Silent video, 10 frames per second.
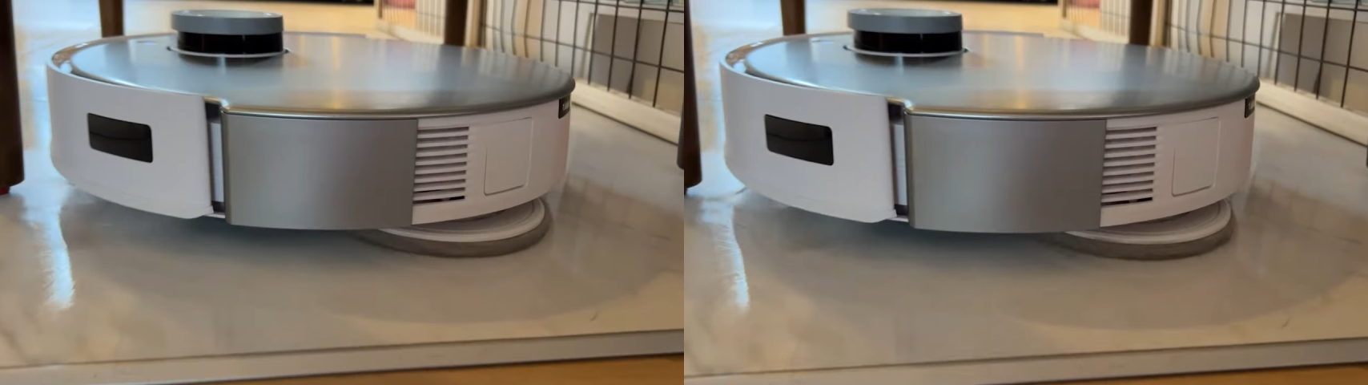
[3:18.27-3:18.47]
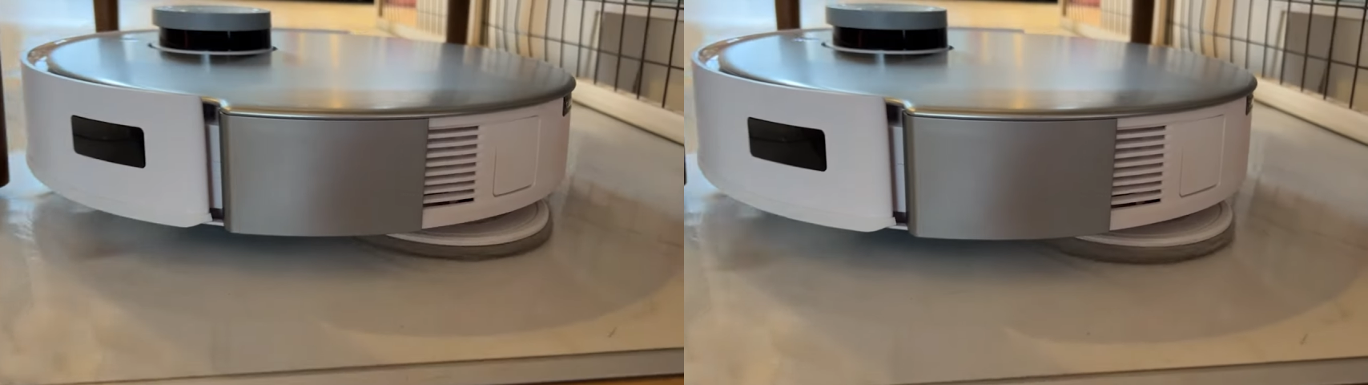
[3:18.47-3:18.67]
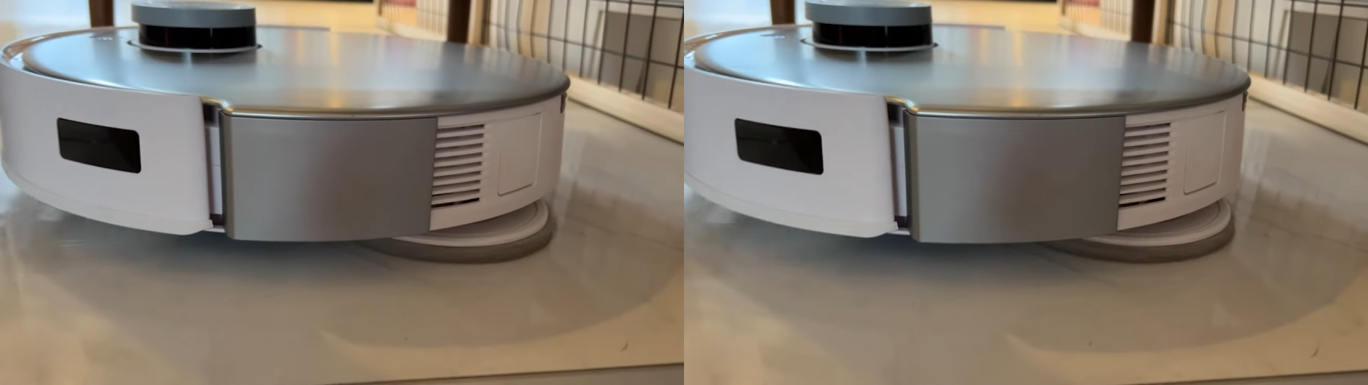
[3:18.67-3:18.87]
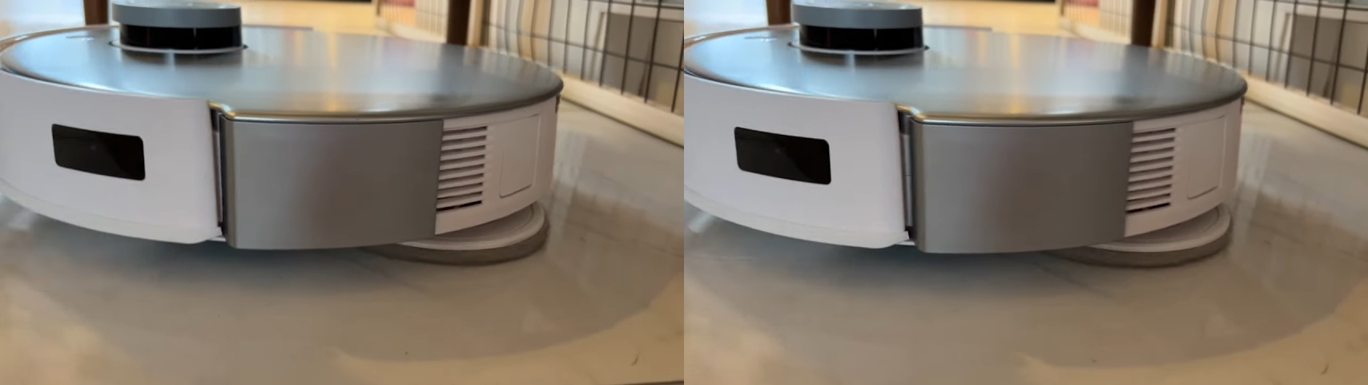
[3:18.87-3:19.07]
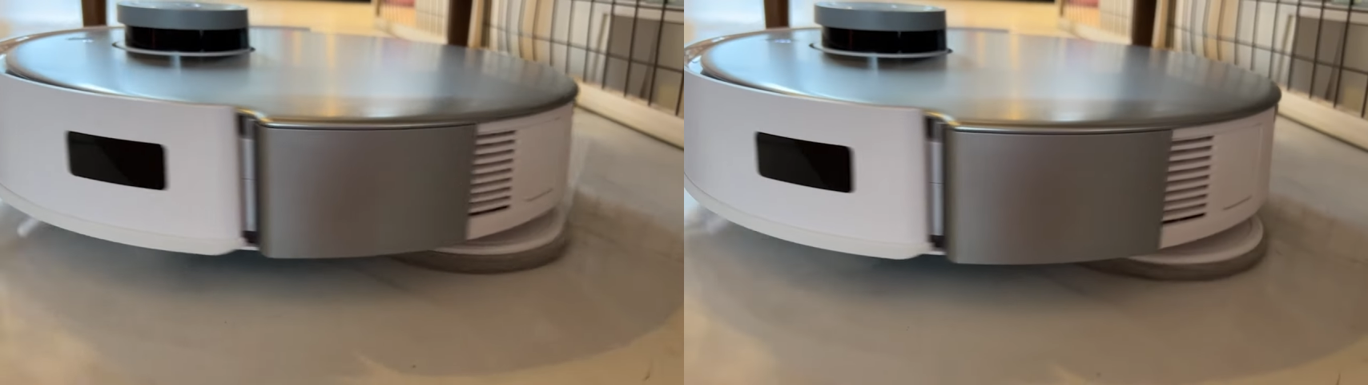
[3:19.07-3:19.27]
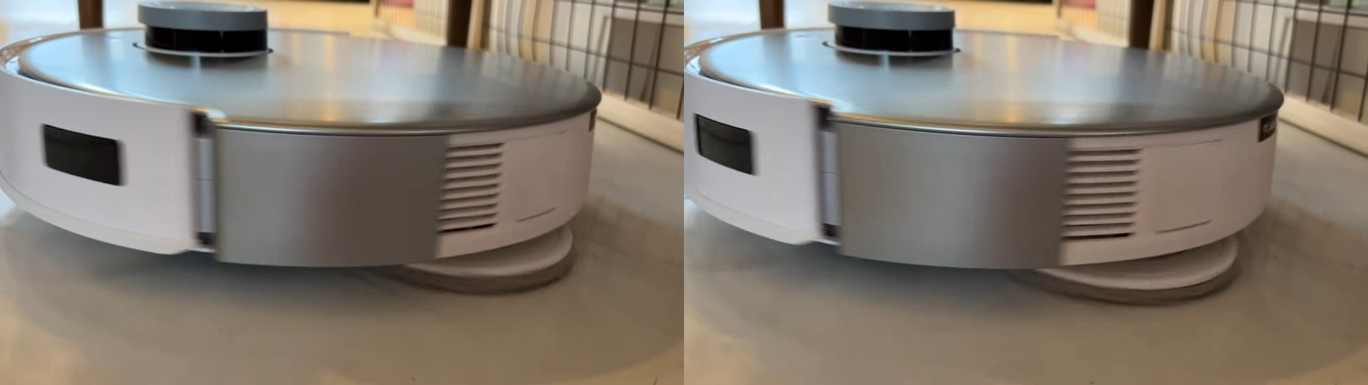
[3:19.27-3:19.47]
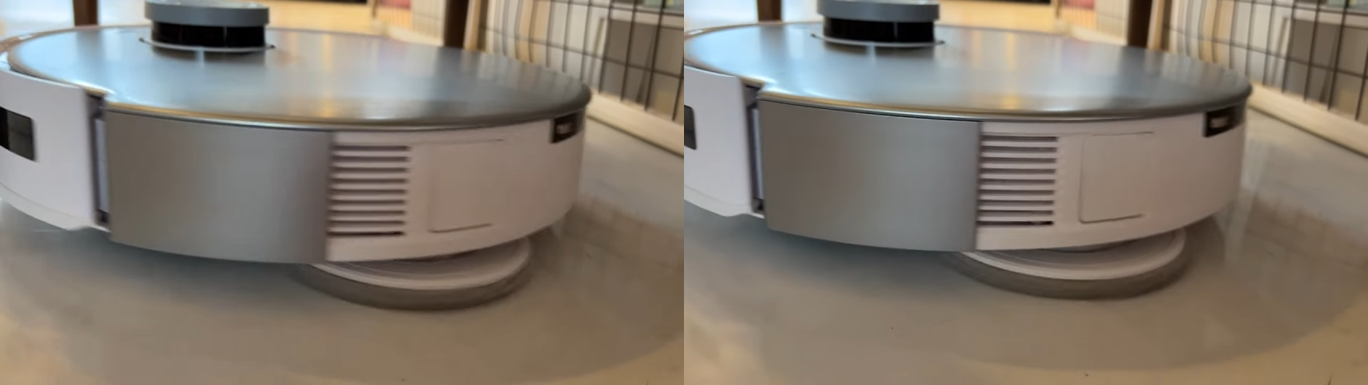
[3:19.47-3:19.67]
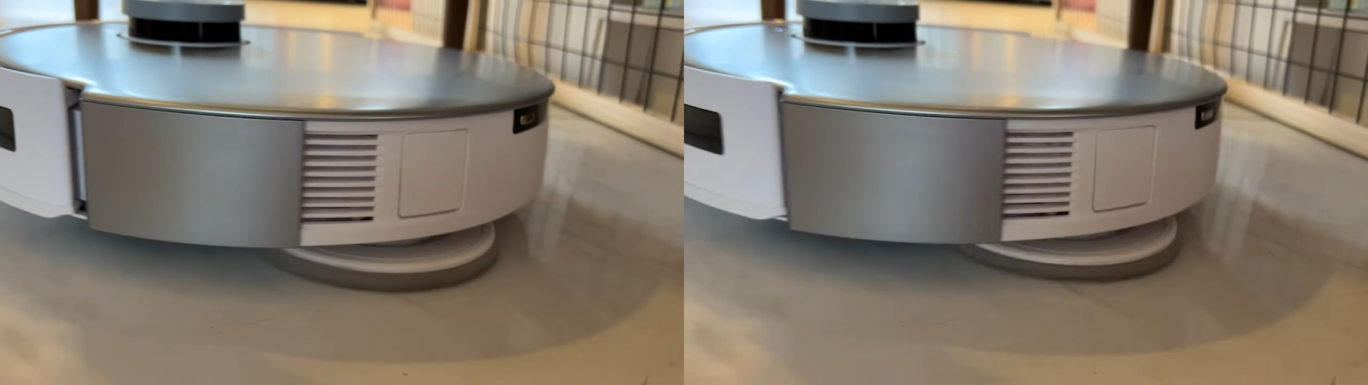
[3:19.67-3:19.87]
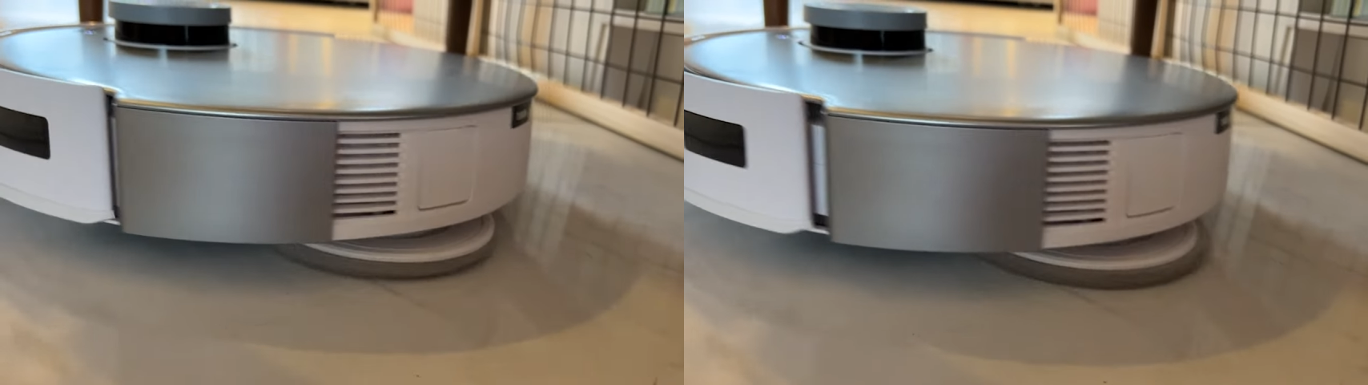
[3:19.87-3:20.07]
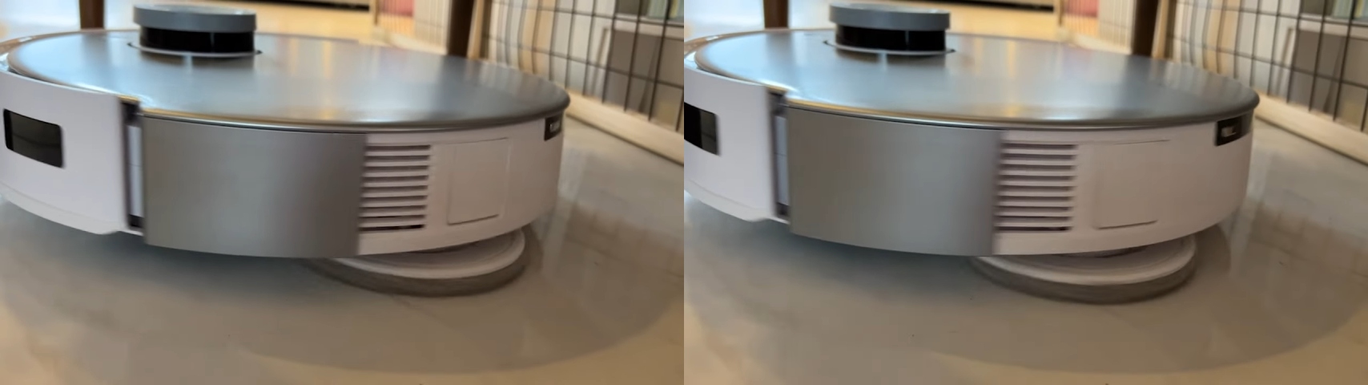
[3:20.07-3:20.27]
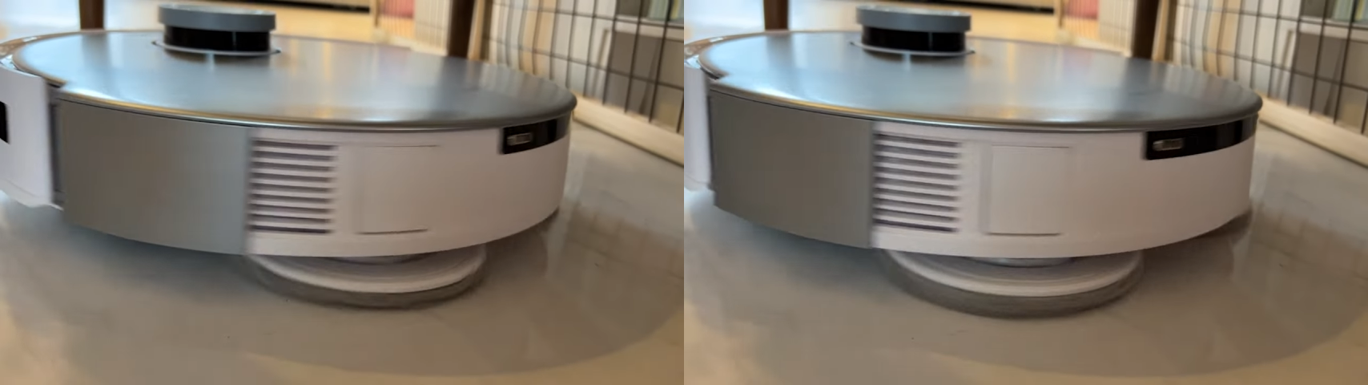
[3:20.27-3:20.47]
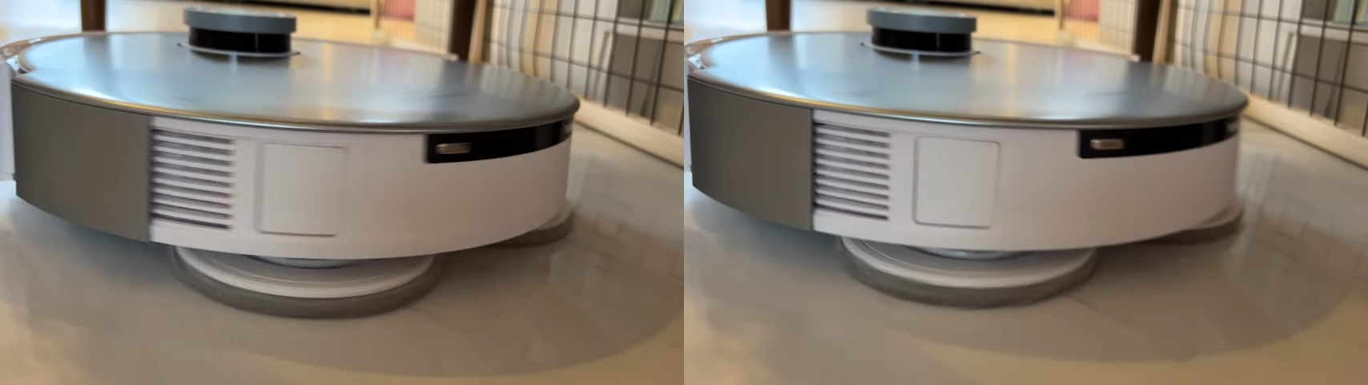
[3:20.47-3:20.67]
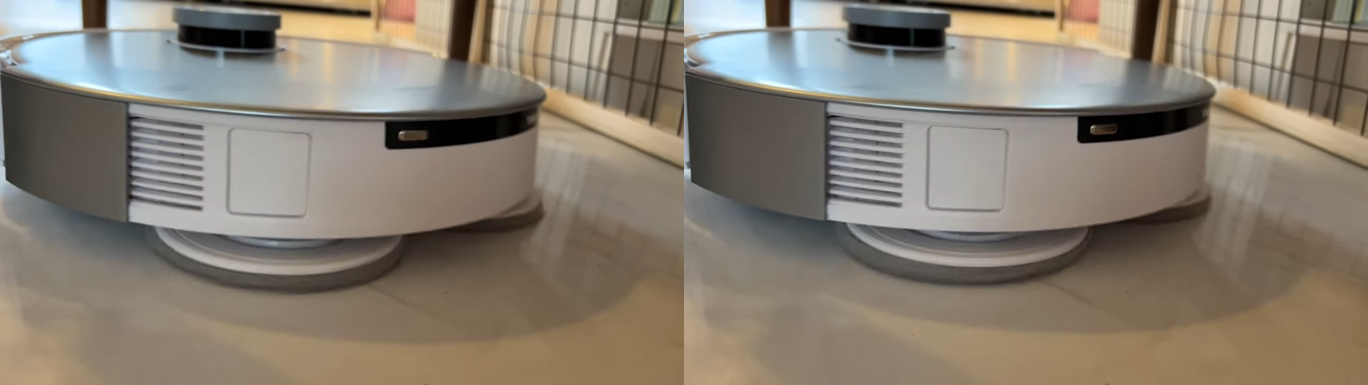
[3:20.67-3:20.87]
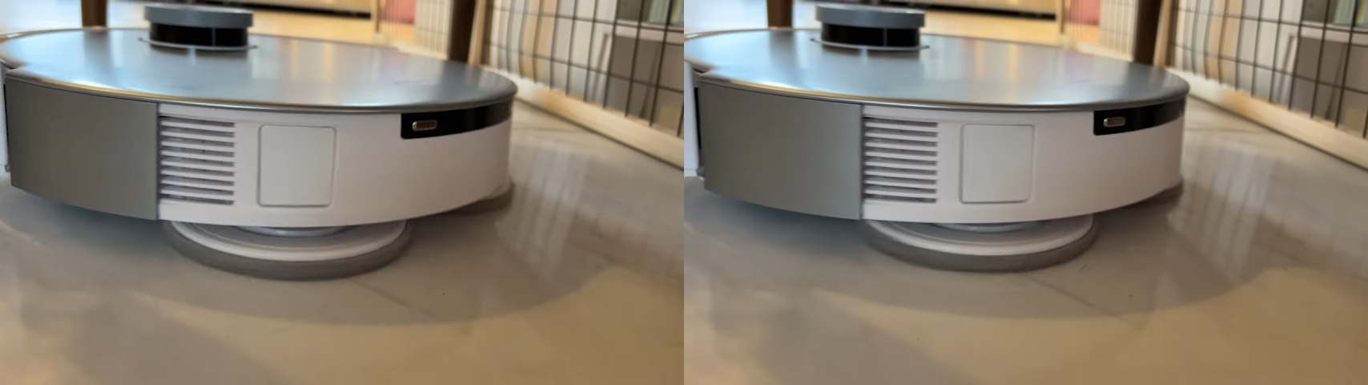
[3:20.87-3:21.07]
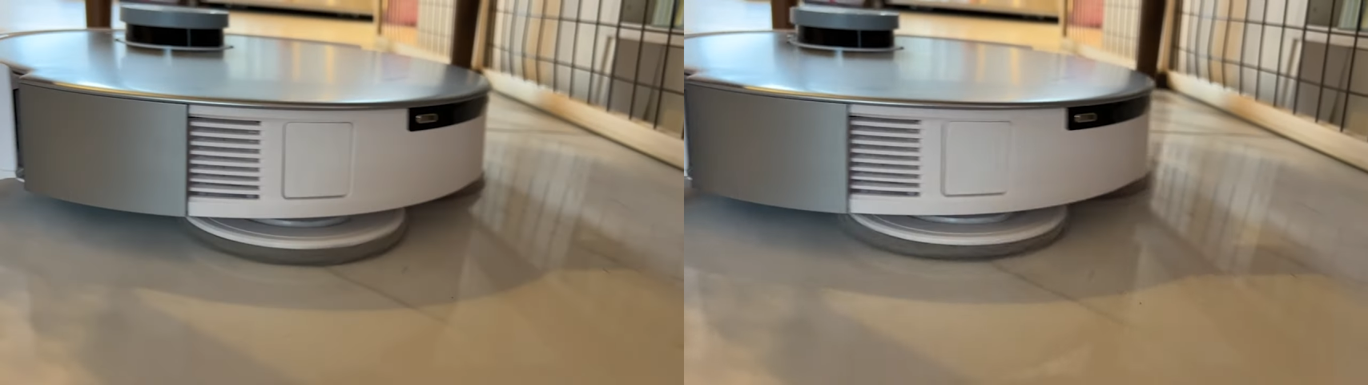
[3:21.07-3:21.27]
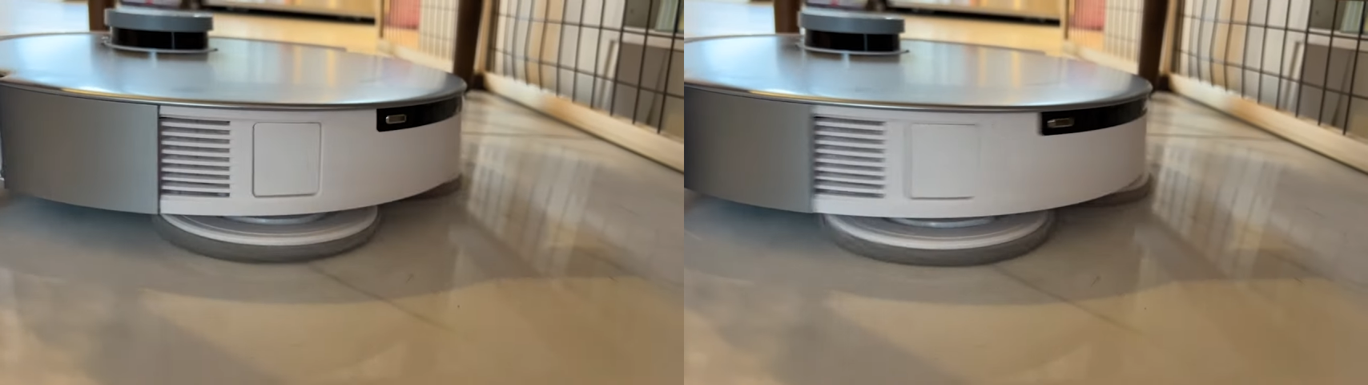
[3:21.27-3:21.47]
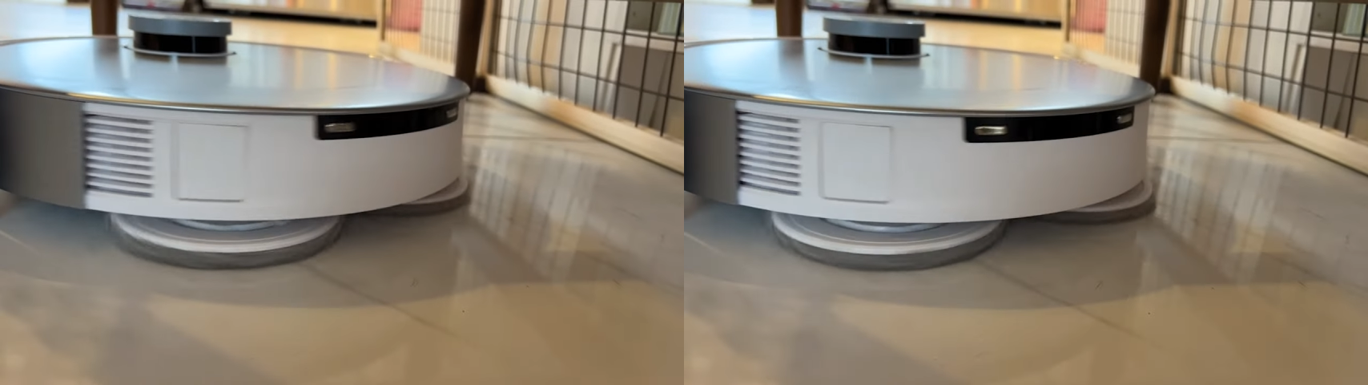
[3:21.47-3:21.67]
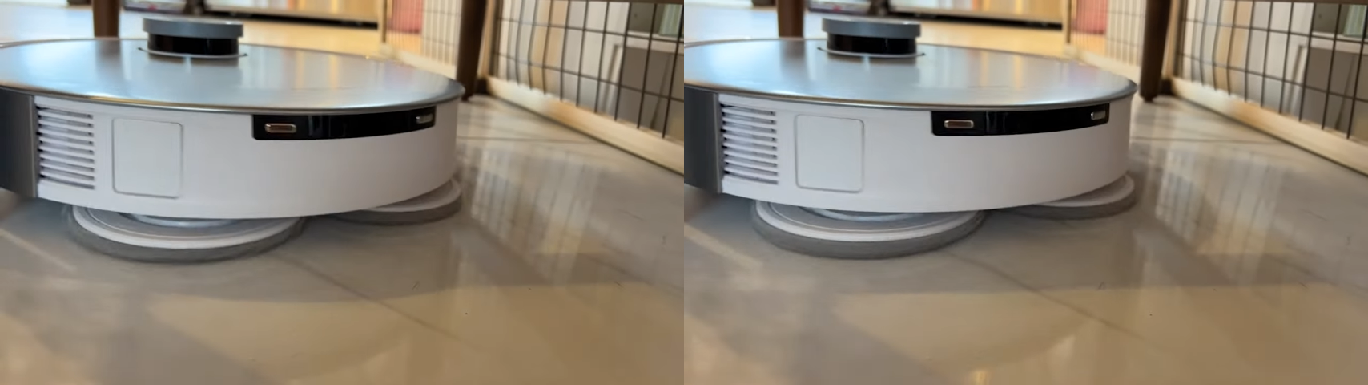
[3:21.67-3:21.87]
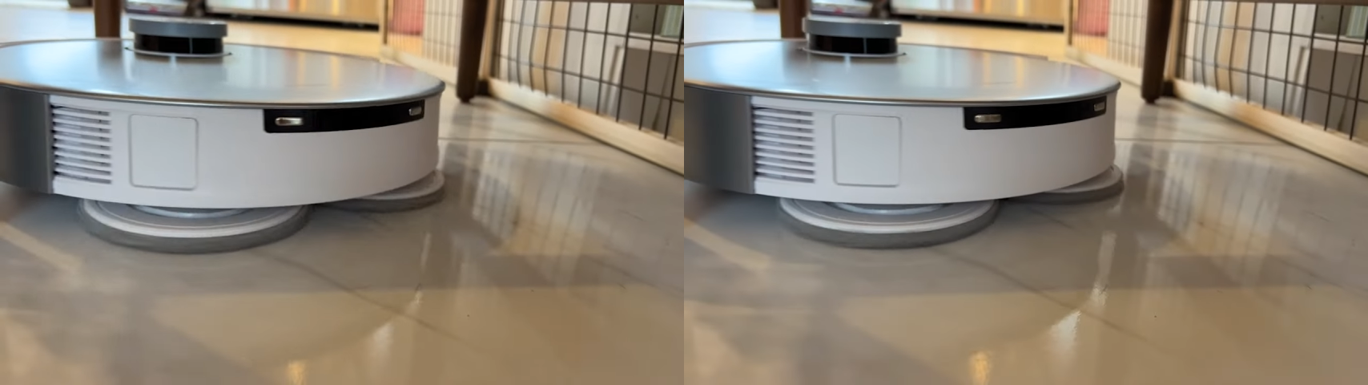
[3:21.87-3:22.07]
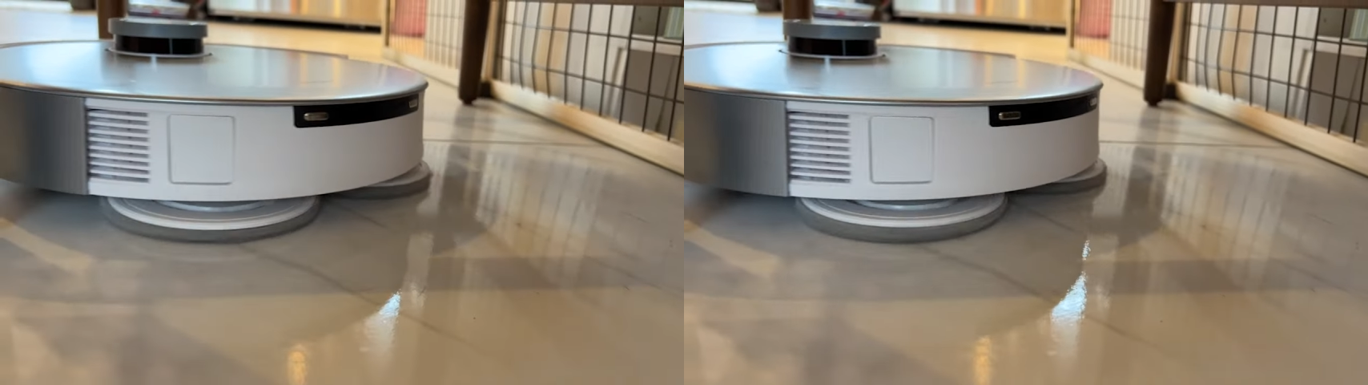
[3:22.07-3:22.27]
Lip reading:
(no speaker visible)